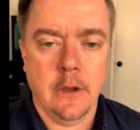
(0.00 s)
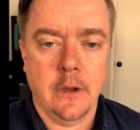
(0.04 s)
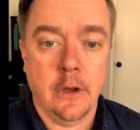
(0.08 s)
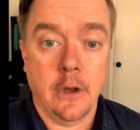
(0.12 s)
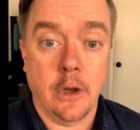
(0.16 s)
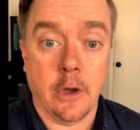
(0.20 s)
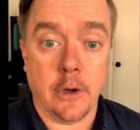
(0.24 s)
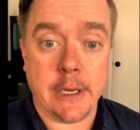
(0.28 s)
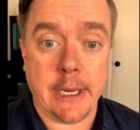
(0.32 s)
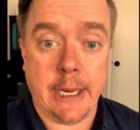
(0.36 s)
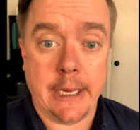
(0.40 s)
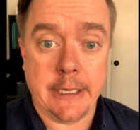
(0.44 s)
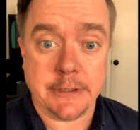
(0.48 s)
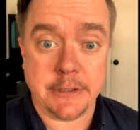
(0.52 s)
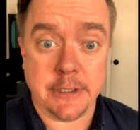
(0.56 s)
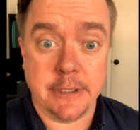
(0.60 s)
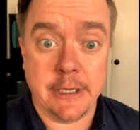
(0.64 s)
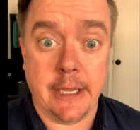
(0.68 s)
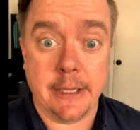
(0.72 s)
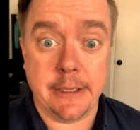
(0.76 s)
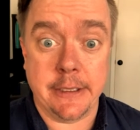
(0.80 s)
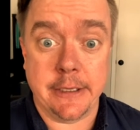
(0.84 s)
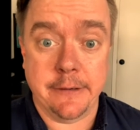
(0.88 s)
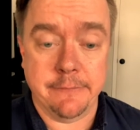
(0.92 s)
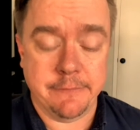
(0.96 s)
Okay, so
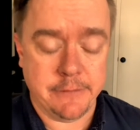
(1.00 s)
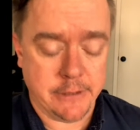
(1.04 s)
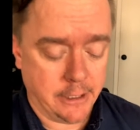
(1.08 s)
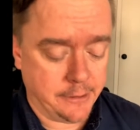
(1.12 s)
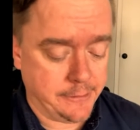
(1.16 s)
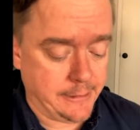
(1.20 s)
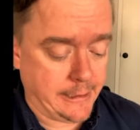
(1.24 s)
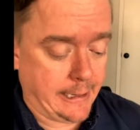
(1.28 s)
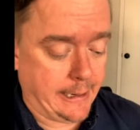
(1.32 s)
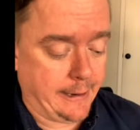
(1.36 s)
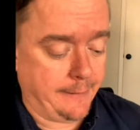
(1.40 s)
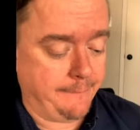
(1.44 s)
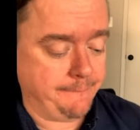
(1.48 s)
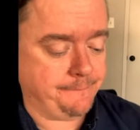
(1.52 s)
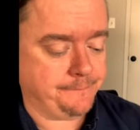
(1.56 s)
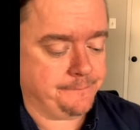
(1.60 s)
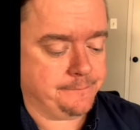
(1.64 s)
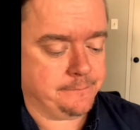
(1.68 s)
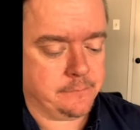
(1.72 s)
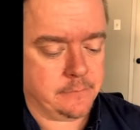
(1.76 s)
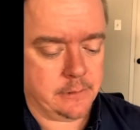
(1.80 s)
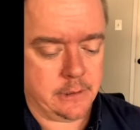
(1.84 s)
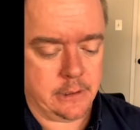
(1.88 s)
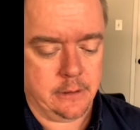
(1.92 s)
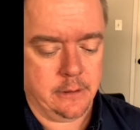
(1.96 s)
now that you've done that,
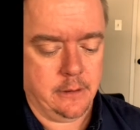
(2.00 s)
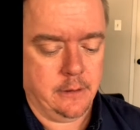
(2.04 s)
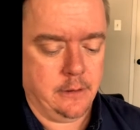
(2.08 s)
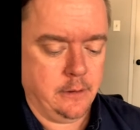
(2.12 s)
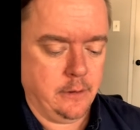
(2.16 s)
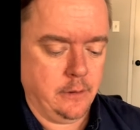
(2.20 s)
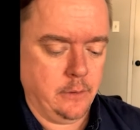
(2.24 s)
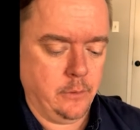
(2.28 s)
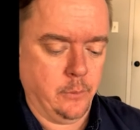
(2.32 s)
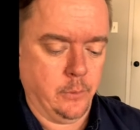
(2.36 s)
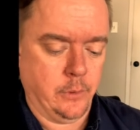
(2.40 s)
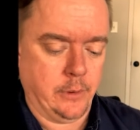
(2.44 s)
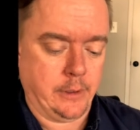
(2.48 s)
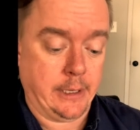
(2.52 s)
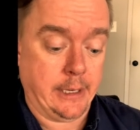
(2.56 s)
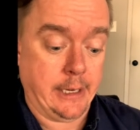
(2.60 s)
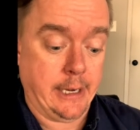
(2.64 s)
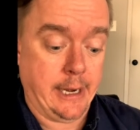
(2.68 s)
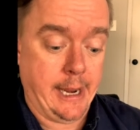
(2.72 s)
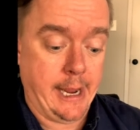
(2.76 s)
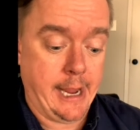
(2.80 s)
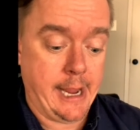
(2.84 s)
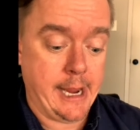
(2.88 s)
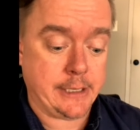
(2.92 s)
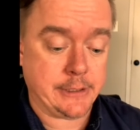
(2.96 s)
we're gonna
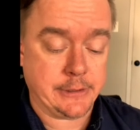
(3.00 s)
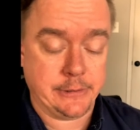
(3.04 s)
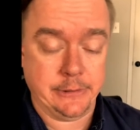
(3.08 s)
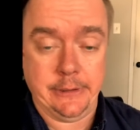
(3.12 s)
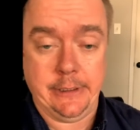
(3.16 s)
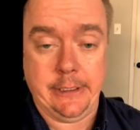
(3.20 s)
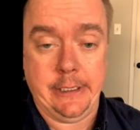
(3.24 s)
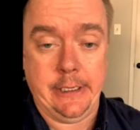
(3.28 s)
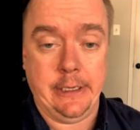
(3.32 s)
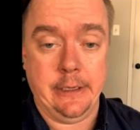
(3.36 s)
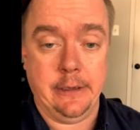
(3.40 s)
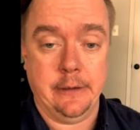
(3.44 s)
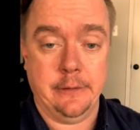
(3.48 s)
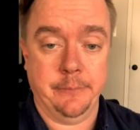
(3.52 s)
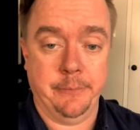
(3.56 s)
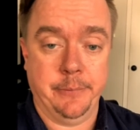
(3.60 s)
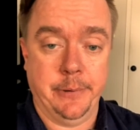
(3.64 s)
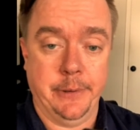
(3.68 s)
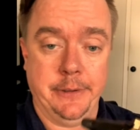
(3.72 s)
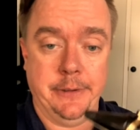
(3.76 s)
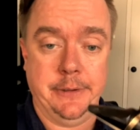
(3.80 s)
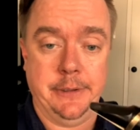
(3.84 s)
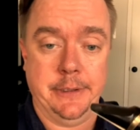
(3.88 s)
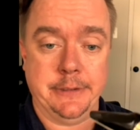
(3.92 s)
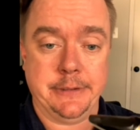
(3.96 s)
actually
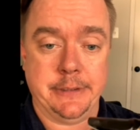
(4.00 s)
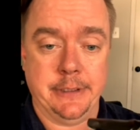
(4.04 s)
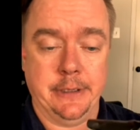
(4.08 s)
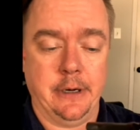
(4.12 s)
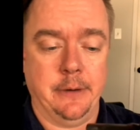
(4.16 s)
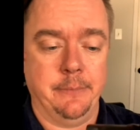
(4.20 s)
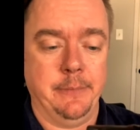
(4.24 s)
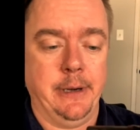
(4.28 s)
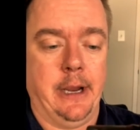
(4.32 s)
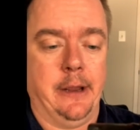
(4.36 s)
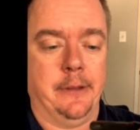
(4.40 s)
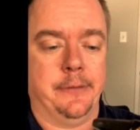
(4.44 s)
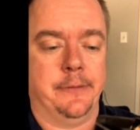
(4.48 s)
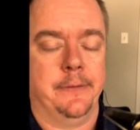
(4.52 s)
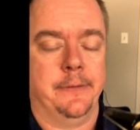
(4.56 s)
put this in our mouth.